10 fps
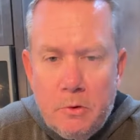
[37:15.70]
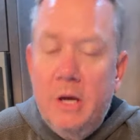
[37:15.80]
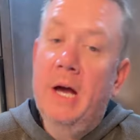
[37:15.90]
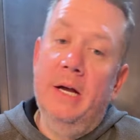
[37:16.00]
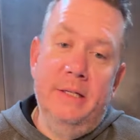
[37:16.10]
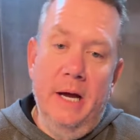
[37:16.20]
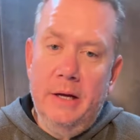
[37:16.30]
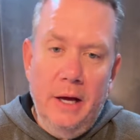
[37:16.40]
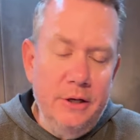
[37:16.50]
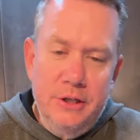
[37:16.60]
Yeah,
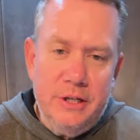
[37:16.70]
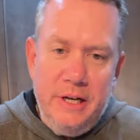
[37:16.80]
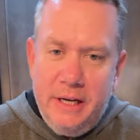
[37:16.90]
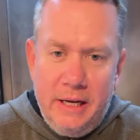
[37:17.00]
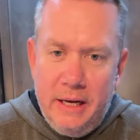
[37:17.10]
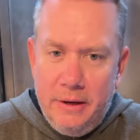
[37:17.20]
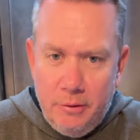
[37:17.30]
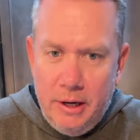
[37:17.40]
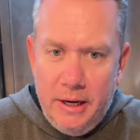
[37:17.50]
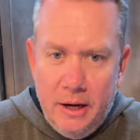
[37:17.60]
exactly. I just can't get it
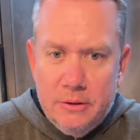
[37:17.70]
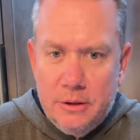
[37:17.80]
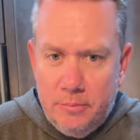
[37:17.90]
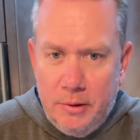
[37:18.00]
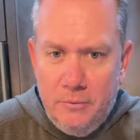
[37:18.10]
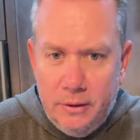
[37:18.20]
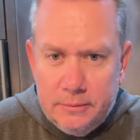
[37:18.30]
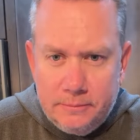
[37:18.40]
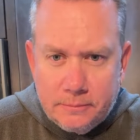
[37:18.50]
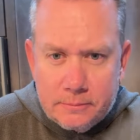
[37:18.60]
right now, so perfect.
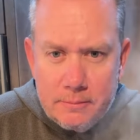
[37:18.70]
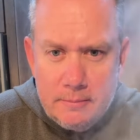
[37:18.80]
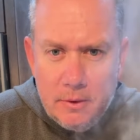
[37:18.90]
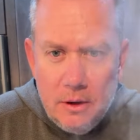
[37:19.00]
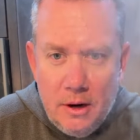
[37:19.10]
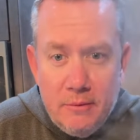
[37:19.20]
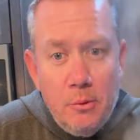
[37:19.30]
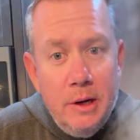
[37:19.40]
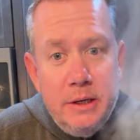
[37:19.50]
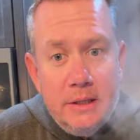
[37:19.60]
We have a
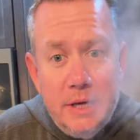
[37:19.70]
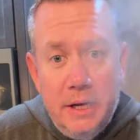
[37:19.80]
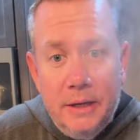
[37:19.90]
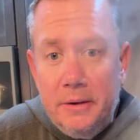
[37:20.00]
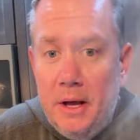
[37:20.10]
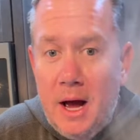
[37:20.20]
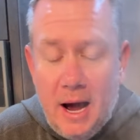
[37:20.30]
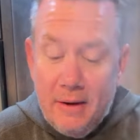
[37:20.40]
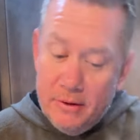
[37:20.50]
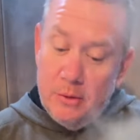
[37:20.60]
Wendy's. Hey,
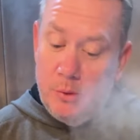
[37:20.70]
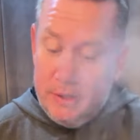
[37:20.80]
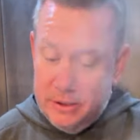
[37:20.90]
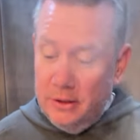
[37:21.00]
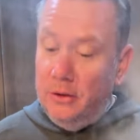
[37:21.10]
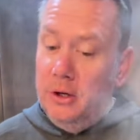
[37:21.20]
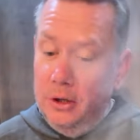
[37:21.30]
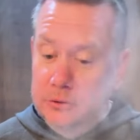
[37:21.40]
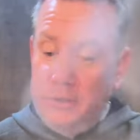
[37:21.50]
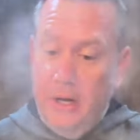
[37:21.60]
I haven't had Wendy's in a
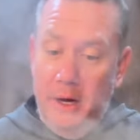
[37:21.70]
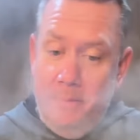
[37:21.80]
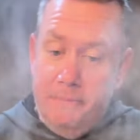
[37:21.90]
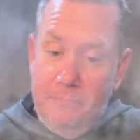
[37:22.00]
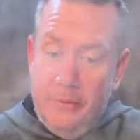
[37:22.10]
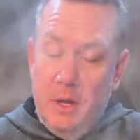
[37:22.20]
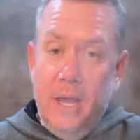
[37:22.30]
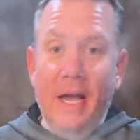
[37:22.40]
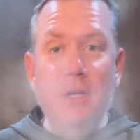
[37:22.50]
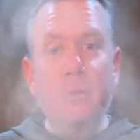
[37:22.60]
long time.
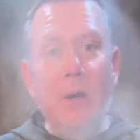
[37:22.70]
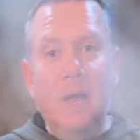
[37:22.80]
And you know what?